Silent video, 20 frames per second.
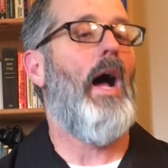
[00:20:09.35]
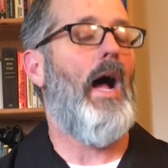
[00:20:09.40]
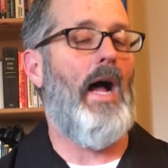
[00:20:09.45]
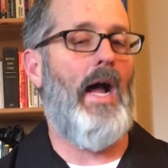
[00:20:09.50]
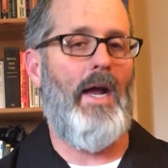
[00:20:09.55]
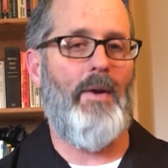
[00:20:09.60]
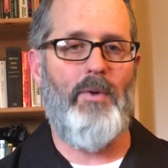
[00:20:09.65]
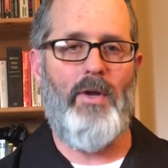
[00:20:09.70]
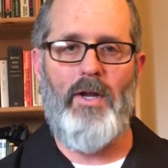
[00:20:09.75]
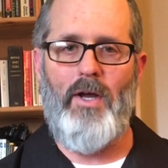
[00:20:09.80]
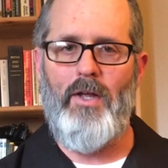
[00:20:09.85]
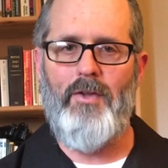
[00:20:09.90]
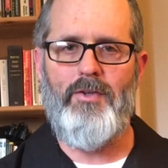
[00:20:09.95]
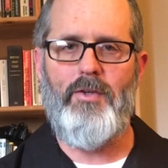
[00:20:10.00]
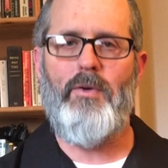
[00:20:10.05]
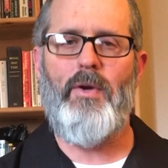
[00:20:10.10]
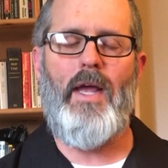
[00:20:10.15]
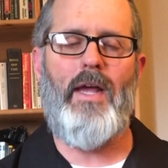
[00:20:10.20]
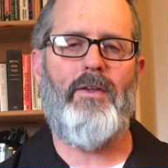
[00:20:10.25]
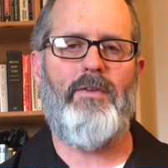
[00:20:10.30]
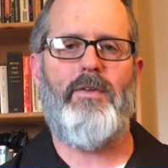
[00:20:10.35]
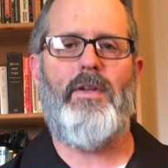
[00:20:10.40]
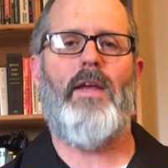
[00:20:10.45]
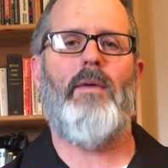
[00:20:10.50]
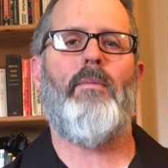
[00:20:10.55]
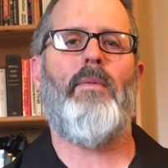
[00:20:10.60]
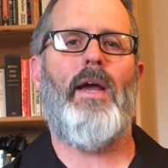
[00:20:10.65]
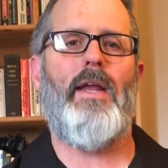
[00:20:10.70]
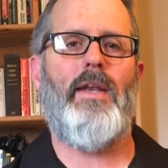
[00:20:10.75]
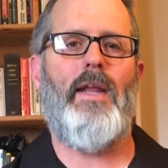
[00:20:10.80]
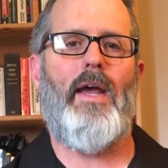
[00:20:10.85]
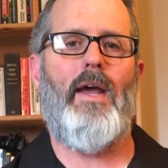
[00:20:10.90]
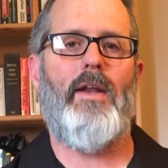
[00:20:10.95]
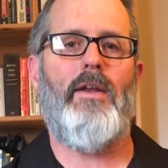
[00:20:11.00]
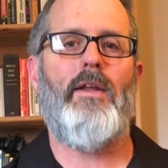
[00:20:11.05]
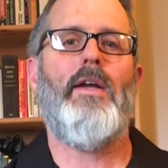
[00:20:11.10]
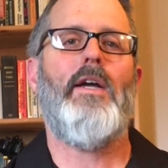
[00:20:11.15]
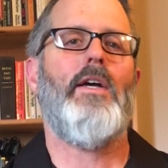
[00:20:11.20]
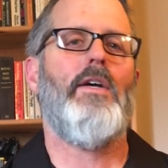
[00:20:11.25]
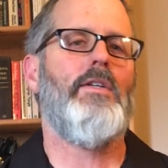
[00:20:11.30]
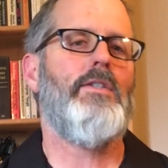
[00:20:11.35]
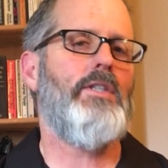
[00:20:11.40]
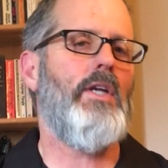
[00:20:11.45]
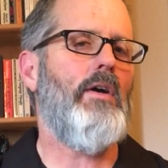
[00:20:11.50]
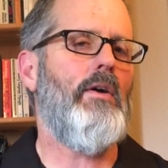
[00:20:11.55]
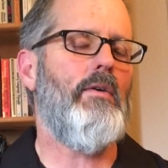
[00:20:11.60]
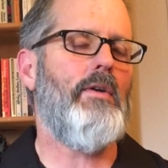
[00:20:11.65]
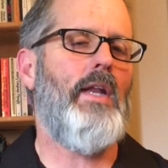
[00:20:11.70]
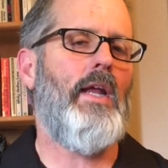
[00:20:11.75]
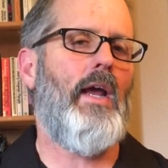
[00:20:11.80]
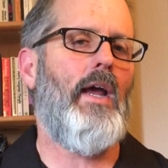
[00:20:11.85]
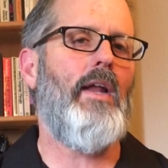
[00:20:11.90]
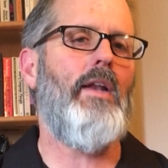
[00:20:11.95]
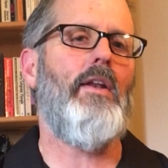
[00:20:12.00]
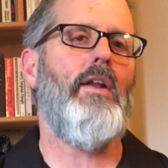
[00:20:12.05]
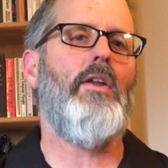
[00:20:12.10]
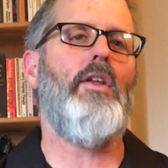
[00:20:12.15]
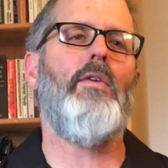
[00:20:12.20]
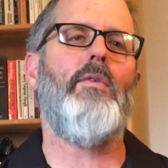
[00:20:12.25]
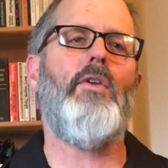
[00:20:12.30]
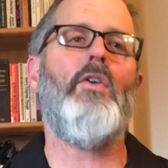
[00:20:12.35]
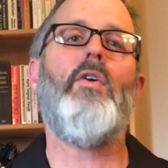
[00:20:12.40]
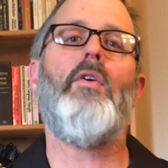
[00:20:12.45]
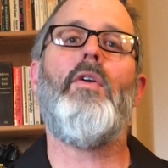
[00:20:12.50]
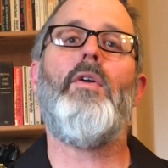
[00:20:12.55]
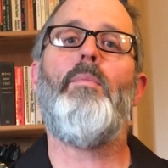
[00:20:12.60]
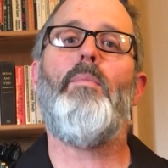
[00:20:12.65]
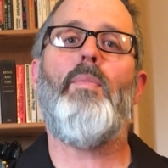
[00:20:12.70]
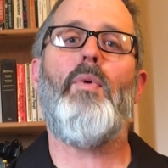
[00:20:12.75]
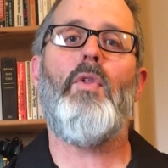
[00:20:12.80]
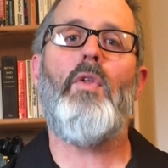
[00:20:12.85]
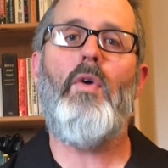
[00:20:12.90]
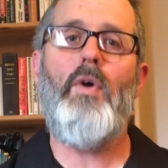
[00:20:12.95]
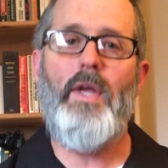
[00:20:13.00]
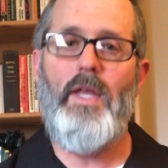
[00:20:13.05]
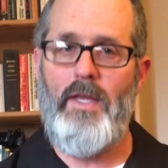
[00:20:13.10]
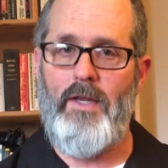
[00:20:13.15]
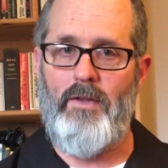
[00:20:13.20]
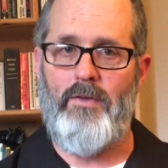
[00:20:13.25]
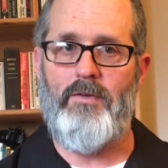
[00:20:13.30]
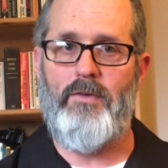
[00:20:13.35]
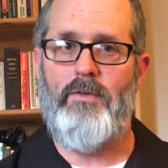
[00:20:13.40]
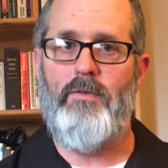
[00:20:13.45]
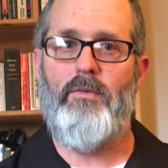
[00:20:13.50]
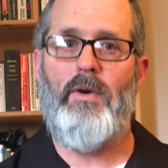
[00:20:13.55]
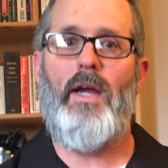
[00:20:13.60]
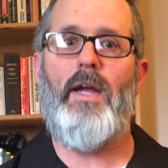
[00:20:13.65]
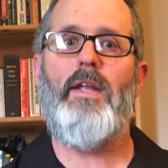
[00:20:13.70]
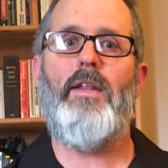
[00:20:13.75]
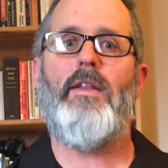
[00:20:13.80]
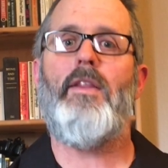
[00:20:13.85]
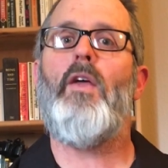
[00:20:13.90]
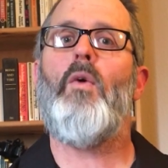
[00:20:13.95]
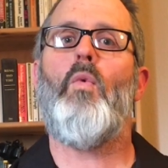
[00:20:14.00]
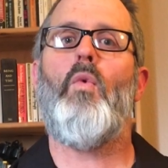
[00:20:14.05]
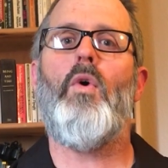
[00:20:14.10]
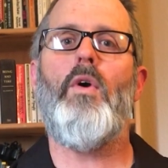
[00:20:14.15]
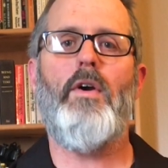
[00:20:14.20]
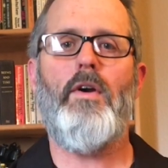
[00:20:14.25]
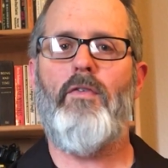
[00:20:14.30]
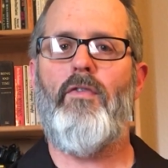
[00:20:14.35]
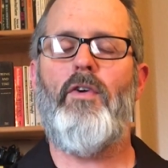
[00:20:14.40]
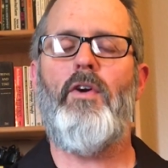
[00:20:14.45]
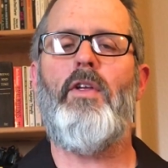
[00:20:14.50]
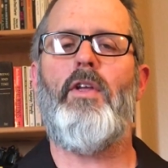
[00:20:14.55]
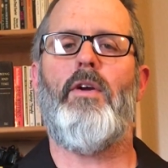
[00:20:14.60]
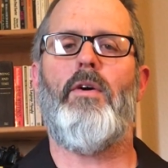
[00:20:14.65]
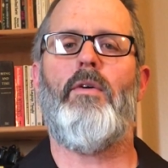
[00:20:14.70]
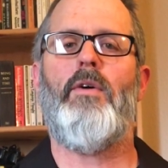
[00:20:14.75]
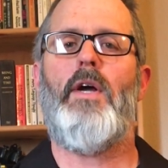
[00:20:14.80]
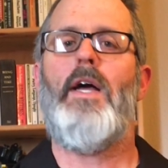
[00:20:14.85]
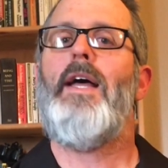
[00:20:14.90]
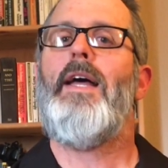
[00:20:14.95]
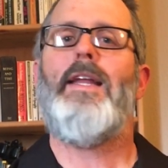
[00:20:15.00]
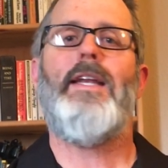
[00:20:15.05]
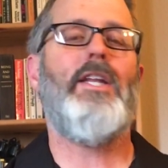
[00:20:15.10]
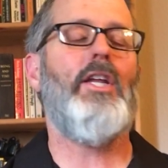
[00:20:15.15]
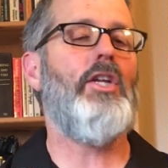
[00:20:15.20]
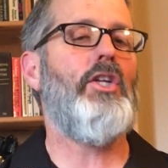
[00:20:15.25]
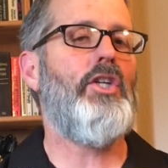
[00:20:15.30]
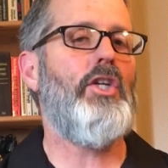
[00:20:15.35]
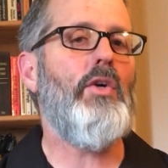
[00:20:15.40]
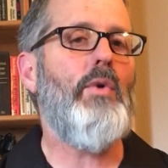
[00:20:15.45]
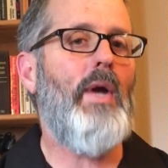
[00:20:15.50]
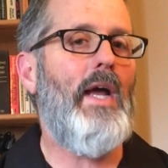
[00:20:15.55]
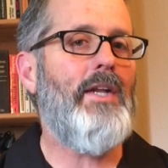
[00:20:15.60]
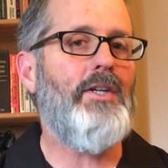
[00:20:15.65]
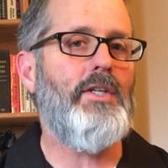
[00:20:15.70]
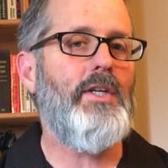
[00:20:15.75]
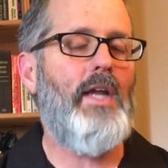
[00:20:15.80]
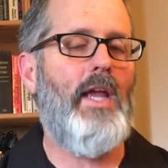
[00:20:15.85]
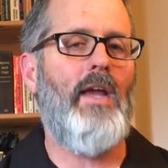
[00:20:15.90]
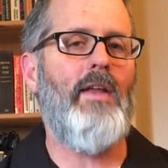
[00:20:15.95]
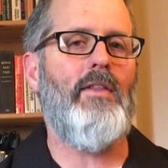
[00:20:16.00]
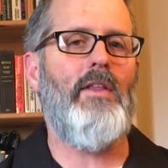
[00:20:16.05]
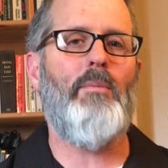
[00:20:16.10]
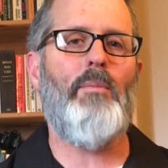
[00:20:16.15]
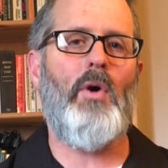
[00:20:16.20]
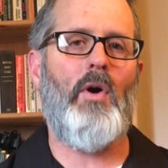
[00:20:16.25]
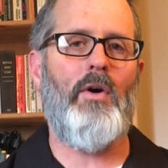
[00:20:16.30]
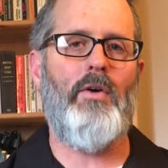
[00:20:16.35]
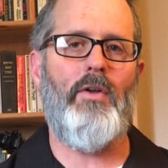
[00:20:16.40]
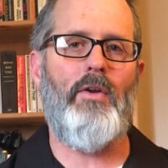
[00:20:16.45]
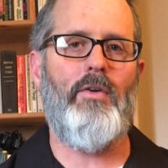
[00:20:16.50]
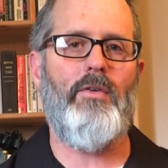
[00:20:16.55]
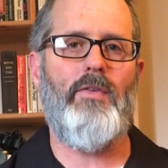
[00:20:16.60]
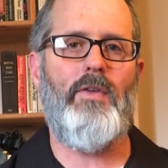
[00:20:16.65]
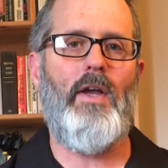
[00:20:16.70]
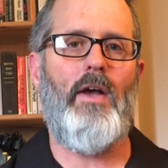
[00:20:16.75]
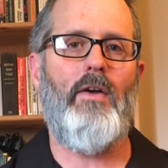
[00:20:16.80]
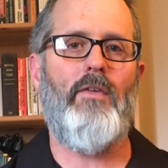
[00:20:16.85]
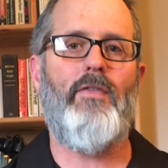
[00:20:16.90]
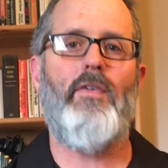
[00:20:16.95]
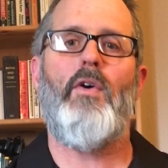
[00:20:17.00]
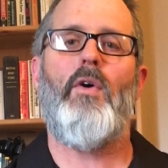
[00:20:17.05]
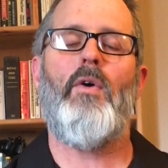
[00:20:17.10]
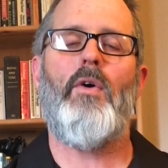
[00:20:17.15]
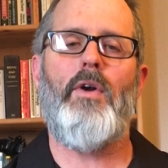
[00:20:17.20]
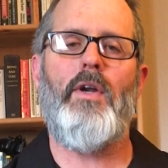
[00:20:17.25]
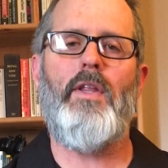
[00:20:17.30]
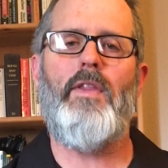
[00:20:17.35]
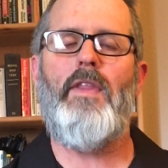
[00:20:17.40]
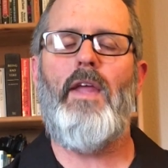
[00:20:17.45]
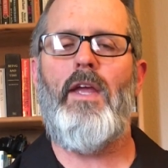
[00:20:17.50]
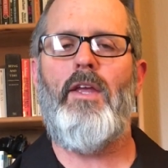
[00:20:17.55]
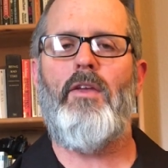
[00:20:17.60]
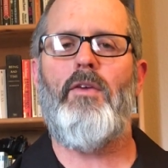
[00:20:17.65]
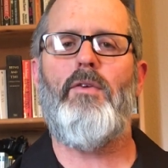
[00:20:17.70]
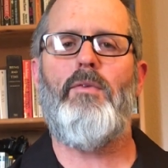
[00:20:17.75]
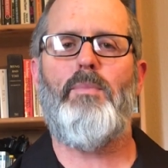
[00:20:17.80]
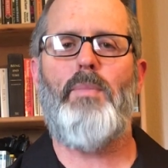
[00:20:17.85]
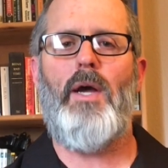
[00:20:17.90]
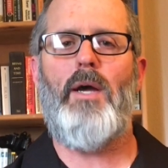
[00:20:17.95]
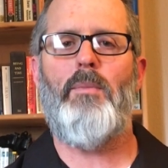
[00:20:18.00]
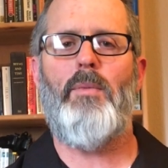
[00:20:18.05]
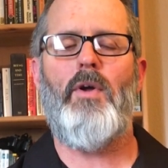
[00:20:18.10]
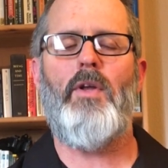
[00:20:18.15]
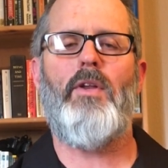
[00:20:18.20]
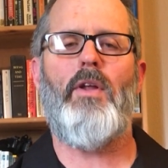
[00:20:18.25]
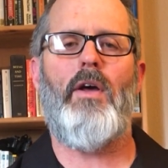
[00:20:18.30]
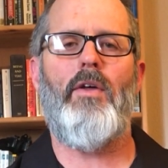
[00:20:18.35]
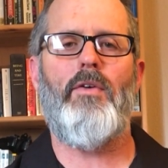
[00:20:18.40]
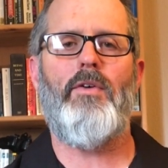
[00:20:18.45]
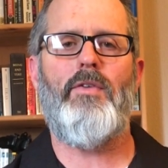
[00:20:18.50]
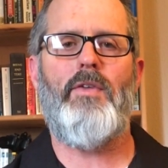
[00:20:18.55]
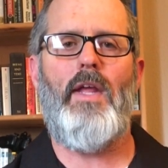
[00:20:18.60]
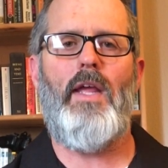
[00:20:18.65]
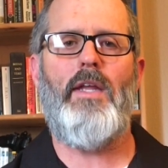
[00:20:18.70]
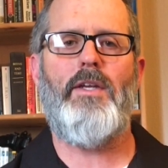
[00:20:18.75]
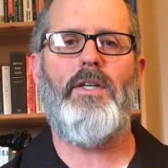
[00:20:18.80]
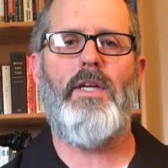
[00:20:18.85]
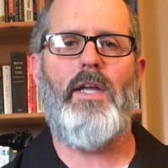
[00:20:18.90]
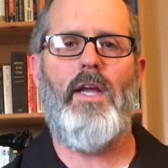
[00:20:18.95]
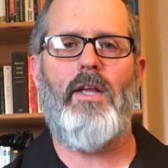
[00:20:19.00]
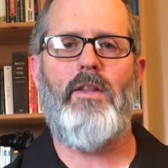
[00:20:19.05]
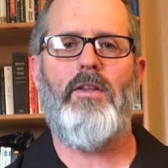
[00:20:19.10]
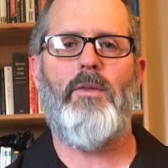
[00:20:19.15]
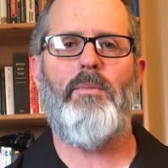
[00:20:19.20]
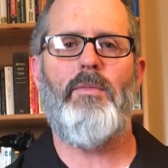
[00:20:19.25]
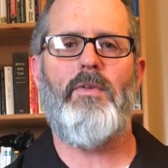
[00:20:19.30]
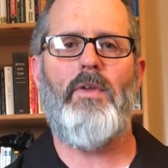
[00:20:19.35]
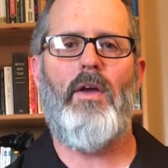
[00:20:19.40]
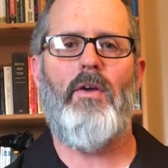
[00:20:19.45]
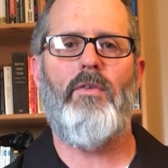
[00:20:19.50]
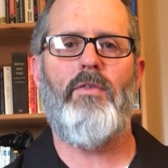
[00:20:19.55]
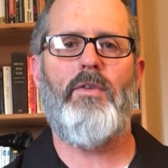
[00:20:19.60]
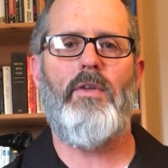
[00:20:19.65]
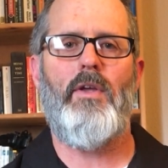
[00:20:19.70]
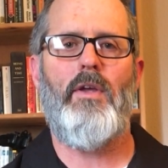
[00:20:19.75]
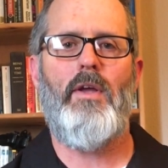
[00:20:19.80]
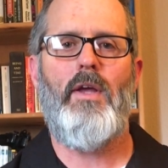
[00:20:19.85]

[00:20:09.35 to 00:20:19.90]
I would also ask my dad, so Dad, your employees, right, that work for you, did you educate them all yourself, or did they use public dollars to educate themselves?